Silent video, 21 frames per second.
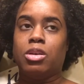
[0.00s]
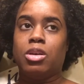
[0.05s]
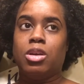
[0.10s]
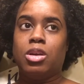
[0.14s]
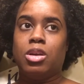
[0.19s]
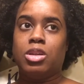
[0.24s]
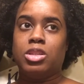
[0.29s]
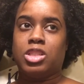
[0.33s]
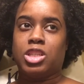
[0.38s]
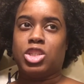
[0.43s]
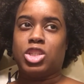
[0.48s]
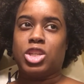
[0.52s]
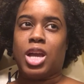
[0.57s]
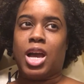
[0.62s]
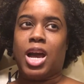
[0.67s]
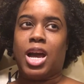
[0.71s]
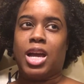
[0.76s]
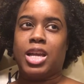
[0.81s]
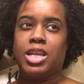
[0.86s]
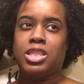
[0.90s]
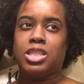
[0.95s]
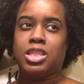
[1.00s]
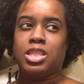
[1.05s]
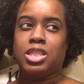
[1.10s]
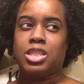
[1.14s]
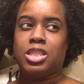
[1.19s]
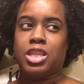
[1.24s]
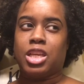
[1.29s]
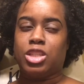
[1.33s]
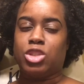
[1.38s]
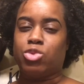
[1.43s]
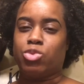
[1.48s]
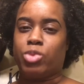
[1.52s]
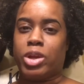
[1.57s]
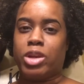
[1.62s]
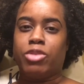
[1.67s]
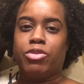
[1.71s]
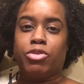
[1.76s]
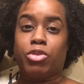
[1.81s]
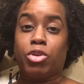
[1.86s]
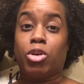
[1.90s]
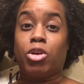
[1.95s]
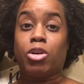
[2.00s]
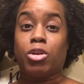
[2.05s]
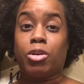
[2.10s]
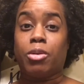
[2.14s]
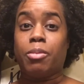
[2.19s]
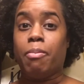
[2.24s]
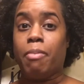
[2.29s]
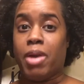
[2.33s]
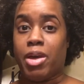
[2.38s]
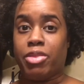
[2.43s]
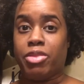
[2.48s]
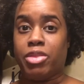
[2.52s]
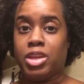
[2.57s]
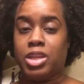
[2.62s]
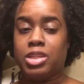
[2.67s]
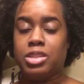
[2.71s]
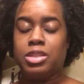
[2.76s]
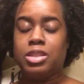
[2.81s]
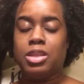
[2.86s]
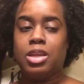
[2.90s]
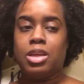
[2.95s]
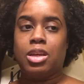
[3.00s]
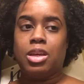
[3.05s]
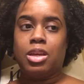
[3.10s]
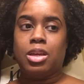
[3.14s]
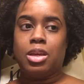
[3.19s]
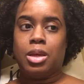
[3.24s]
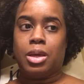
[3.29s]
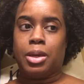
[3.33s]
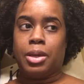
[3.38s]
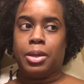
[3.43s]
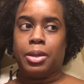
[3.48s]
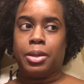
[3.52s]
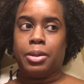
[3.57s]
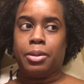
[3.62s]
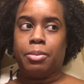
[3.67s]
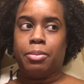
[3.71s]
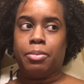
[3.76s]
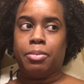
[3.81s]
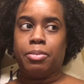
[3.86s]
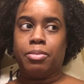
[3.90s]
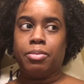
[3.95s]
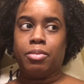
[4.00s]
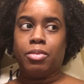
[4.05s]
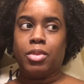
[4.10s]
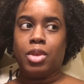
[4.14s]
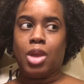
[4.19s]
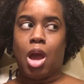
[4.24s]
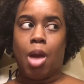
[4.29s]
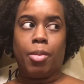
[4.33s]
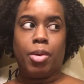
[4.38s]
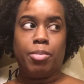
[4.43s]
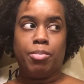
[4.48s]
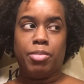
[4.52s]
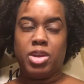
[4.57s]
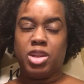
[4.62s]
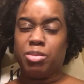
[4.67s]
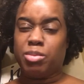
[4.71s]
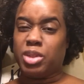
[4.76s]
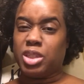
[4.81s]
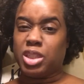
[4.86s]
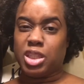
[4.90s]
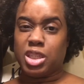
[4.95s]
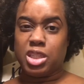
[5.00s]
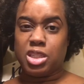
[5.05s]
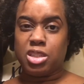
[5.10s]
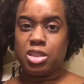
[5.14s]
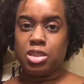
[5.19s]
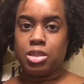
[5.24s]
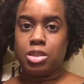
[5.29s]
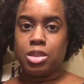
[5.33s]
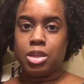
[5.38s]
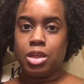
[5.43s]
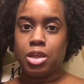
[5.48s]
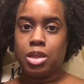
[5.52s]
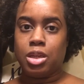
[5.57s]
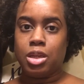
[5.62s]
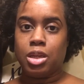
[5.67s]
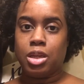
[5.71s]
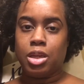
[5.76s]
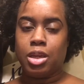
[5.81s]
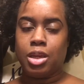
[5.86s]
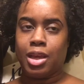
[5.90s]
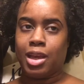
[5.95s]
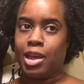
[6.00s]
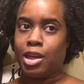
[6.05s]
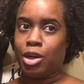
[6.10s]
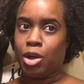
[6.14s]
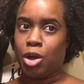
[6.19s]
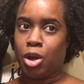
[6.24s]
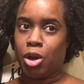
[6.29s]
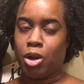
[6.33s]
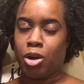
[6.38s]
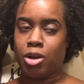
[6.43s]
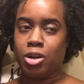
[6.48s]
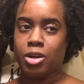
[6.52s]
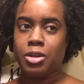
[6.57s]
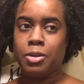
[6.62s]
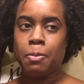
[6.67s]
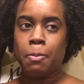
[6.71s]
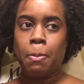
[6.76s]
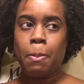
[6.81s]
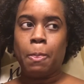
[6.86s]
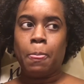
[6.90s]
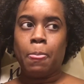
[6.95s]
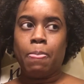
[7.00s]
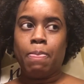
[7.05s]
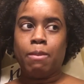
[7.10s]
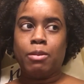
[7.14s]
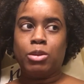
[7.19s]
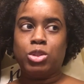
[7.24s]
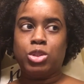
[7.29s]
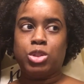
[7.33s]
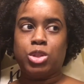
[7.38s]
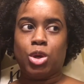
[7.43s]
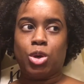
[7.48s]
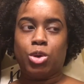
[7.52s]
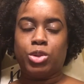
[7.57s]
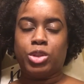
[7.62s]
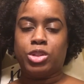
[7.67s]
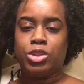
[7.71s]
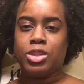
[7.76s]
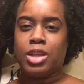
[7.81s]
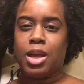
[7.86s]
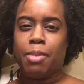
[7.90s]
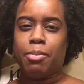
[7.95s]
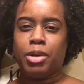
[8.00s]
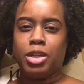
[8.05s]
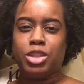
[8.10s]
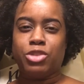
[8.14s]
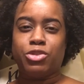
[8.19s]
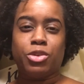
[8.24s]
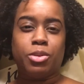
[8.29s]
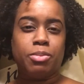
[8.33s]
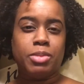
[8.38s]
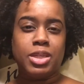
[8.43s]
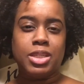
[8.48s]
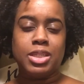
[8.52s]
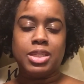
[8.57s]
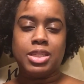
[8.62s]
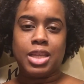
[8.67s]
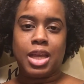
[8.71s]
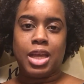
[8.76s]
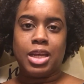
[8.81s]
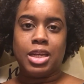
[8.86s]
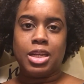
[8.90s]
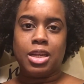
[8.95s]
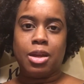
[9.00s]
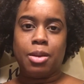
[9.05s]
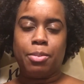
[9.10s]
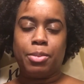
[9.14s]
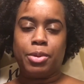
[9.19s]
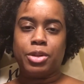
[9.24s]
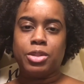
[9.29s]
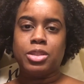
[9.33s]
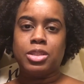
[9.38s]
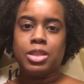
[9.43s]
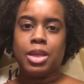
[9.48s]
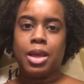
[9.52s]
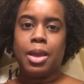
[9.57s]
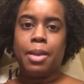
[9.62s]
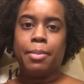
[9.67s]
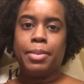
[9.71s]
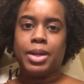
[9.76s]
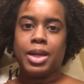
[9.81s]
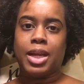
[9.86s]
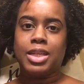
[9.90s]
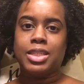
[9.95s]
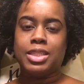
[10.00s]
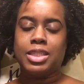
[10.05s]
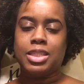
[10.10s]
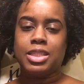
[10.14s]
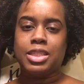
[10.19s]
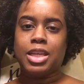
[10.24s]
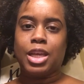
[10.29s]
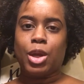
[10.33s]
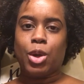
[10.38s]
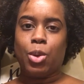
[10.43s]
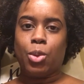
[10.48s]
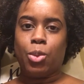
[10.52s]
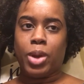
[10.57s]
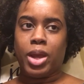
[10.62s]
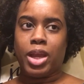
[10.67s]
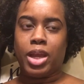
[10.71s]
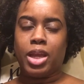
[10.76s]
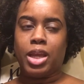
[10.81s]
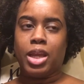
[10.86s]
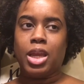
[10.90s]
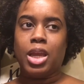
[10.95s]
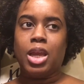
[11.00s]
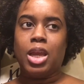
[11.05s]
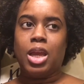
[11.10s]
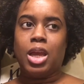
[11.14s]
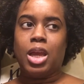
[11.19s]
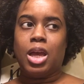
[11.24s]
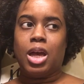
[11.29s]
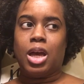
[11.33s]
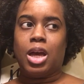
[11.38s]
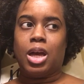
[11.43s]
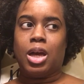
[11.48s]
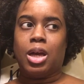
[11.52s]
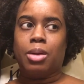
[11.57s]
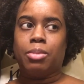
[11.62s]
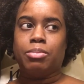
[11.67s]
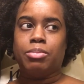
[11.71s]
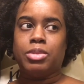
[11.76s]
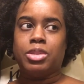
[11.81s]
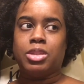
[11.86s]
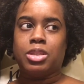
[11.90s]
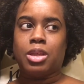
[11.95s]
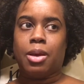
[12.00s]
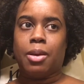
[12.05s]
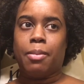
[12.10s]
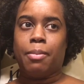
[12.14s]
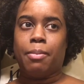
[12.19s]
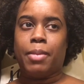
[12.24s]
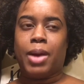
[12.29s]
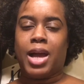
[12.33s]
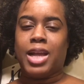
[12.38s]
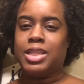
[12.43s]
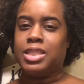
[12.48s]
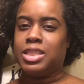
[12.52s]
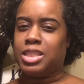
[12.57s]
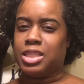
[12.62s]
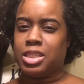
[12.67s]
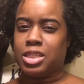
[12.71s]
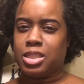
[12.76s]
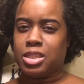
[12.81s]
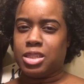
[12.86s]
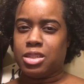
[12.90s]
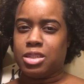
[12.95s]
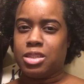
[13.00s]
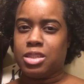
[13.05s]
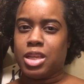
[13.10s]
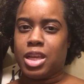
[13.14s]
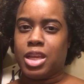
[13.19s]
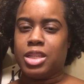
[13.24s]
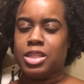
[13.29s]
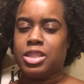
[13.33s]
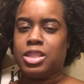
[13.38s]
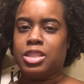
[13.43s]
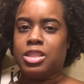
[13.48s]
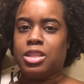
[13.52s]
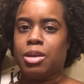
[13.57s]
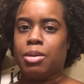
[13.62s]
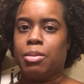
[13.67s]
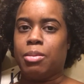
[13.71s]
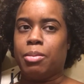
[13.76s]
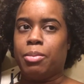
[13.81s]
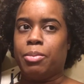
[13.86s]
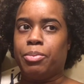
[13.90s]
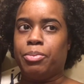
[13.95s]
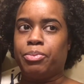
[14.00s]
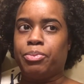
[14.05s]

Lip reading: such a high success rate for her method. I'm a minimalist at heart, so there's not much for me to tidy up per se, but I did take away some ideas and some